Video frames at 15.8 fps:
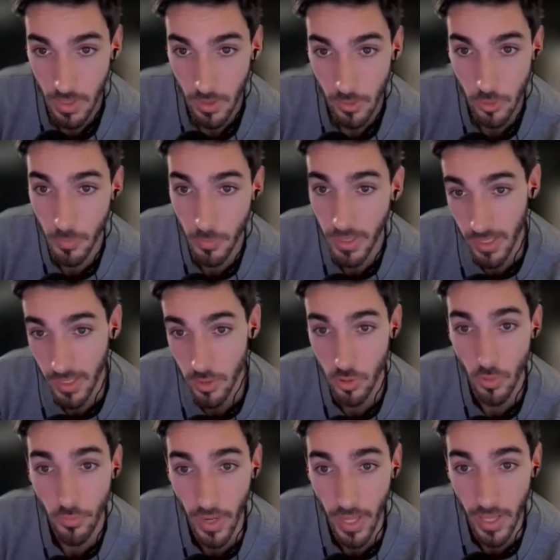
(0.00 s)
to make it
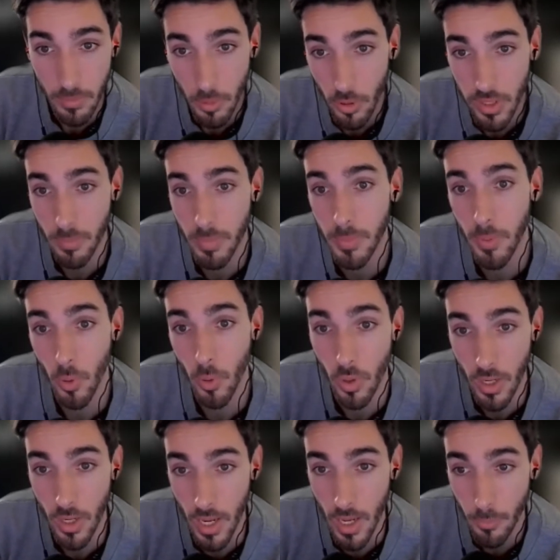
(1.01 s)
so valuable that people
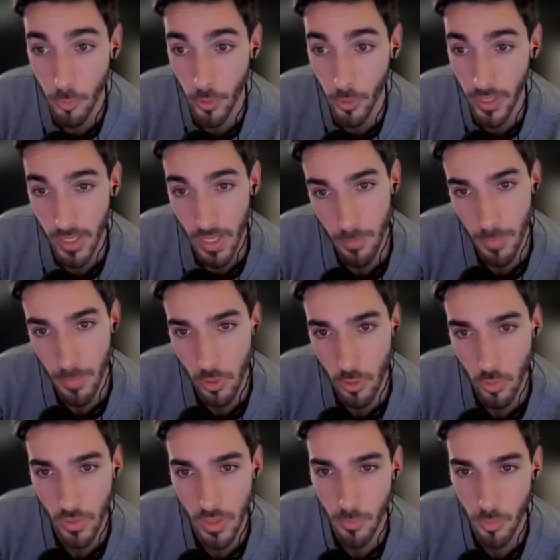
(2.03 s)
want to upgrade and pay you
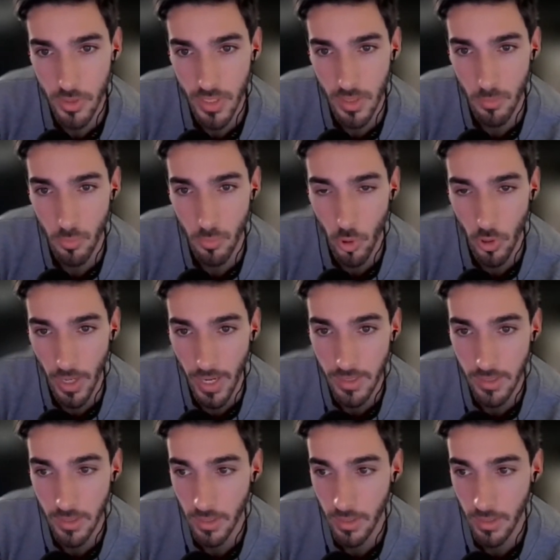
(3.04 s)
20% more,
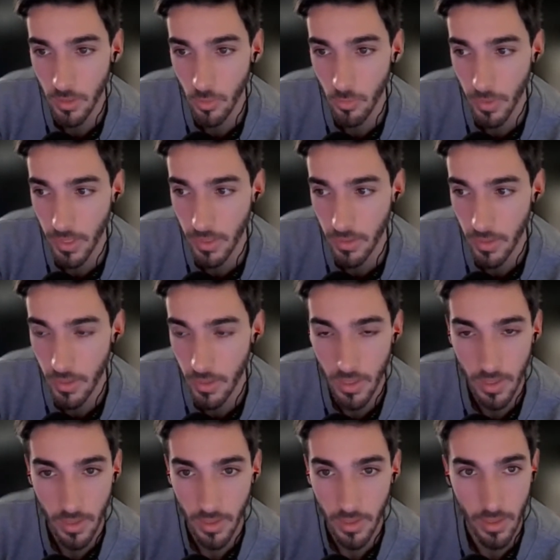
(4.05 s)
and then you make
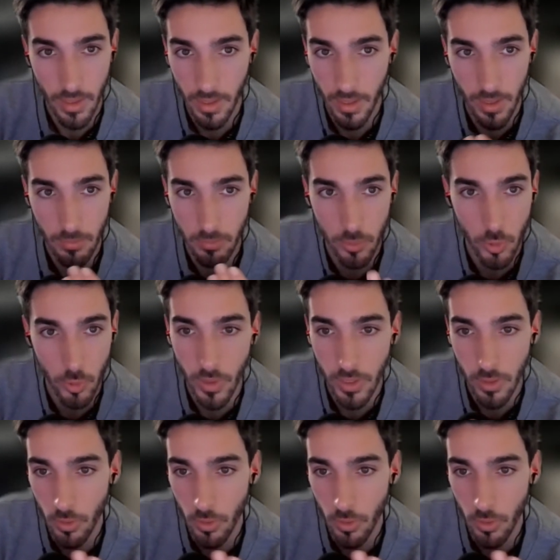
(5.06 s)
20 or